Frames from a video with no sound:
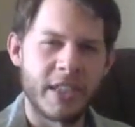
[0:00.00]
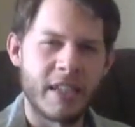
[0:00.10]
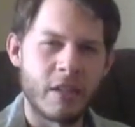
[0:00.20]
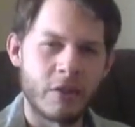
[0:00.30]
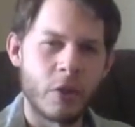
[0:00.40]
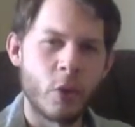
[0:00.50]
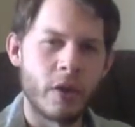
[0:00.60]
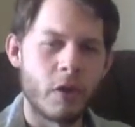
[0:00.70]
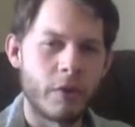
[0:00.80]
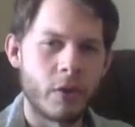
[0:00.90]
seen in 2
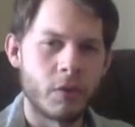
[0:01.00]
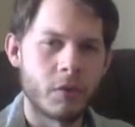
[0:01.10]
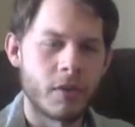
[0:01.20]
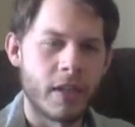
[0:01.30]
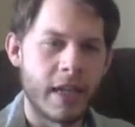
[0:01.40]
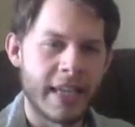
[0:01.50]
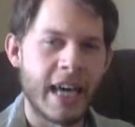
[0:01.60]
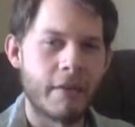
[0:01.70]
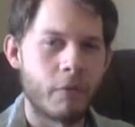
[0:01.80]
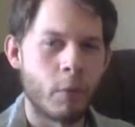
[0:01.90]
interviews, and I
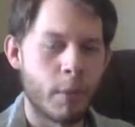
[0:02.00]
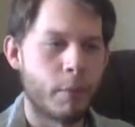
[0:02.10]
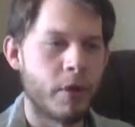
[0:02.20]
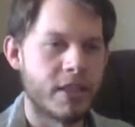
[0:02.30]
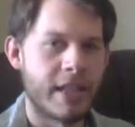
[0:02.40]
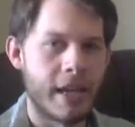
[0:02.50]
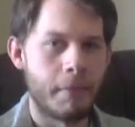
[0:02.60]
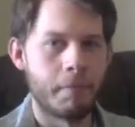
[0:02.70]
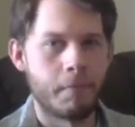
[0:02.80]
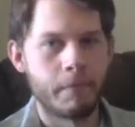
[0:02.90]
can't remember his name